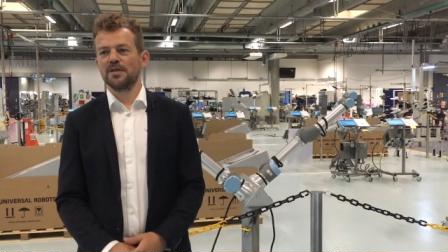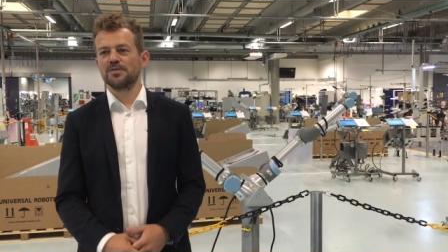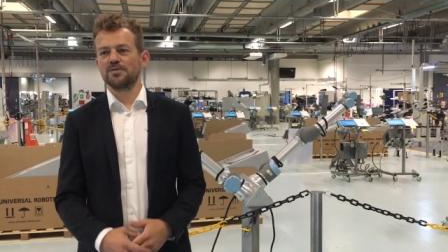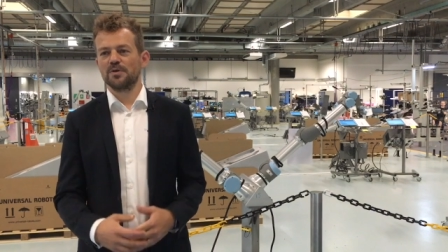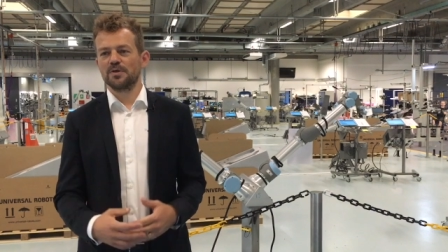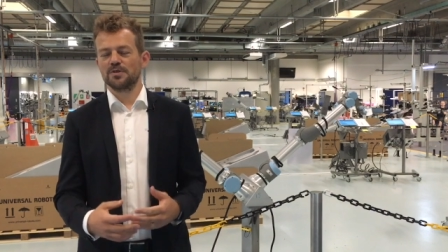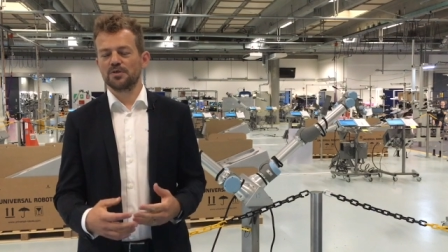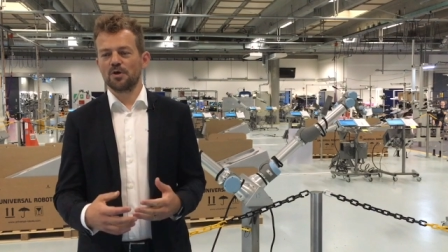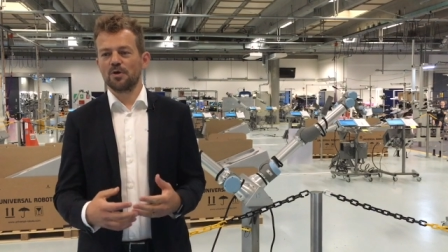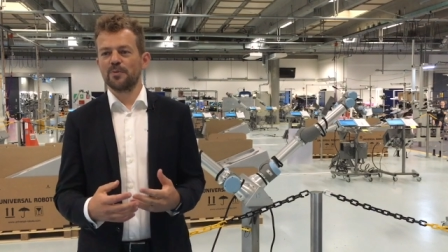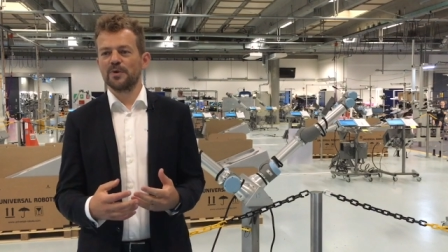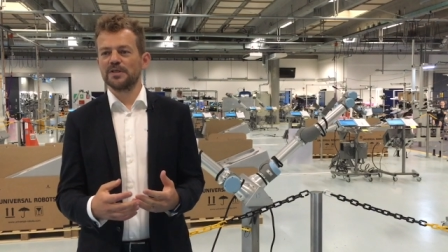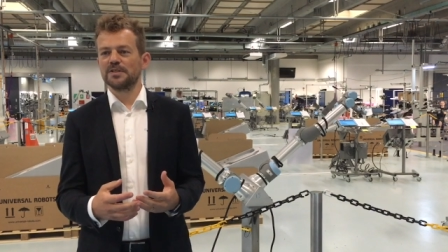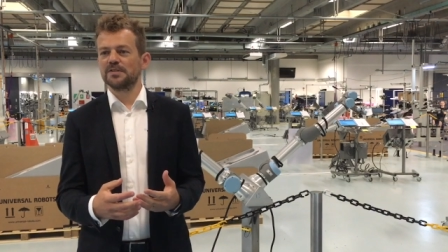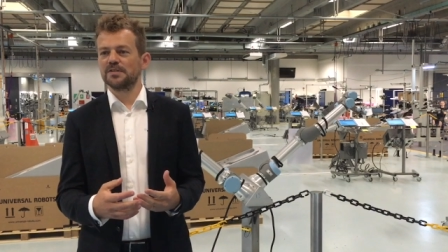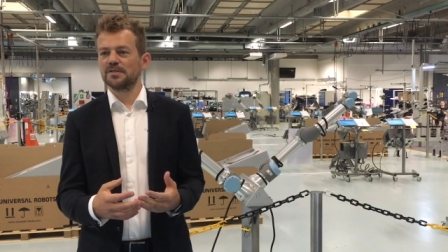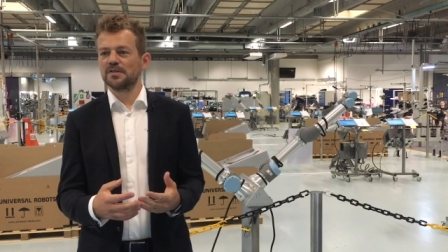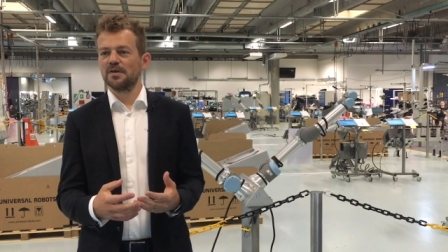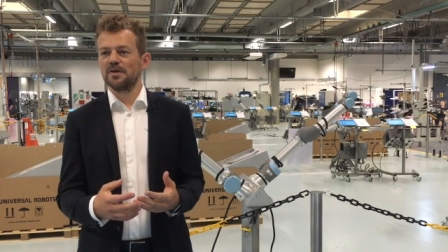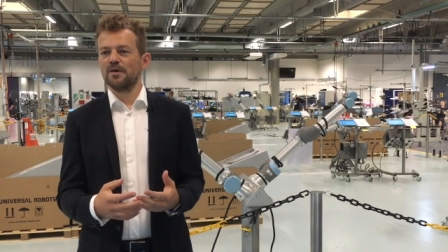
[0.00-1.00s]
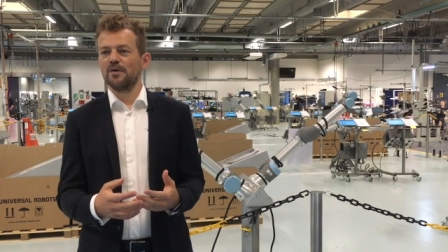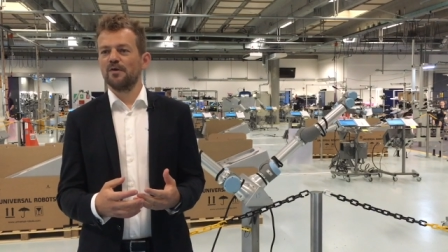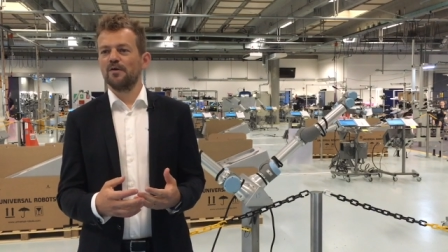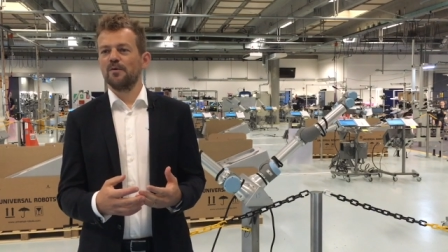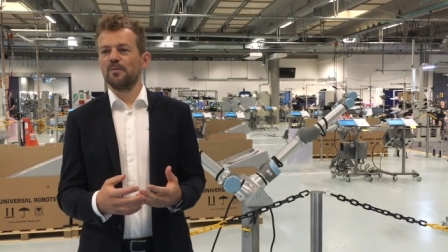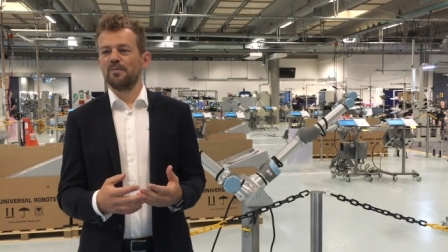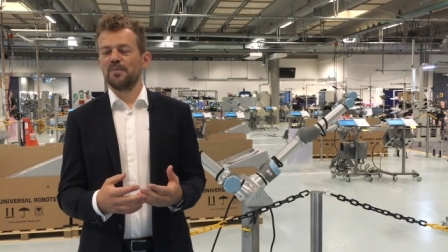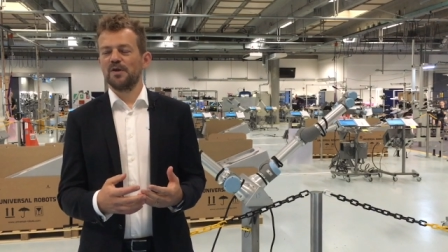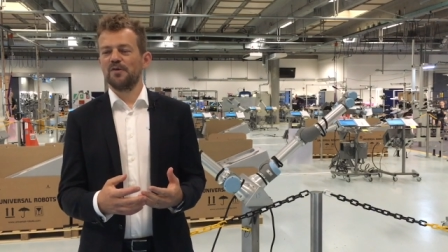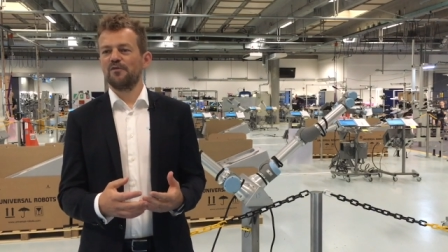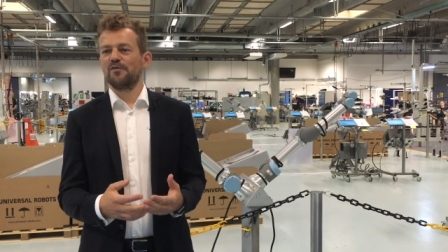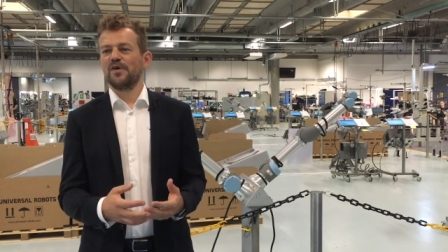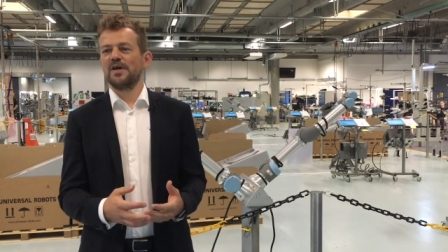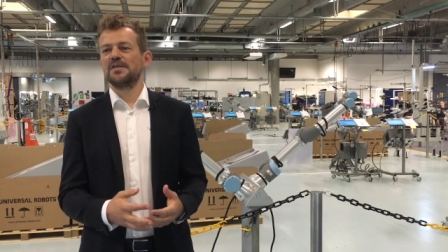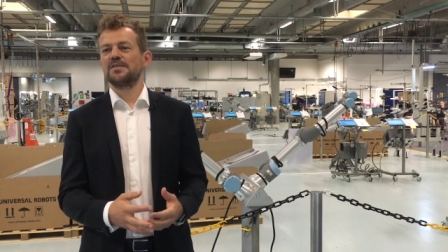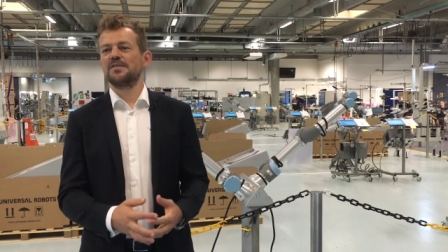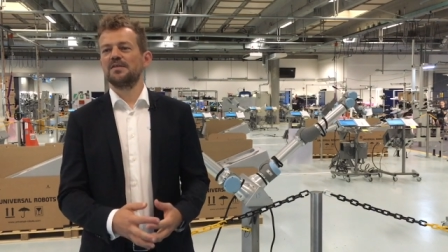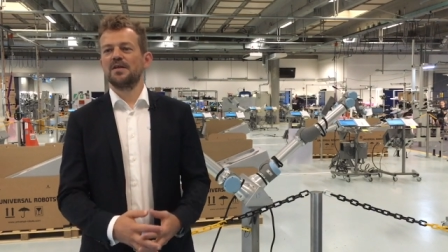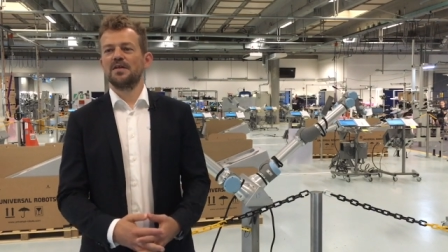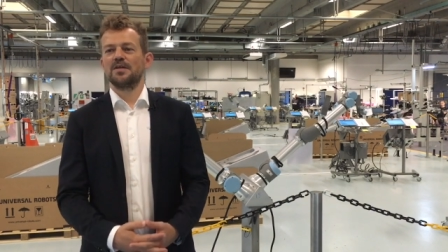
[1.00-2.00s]
So it has always been
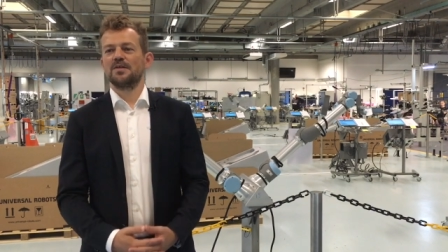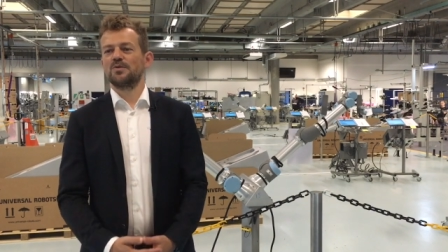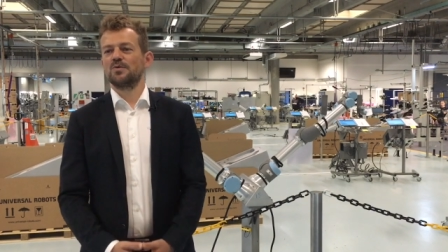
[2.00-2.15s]
fascinating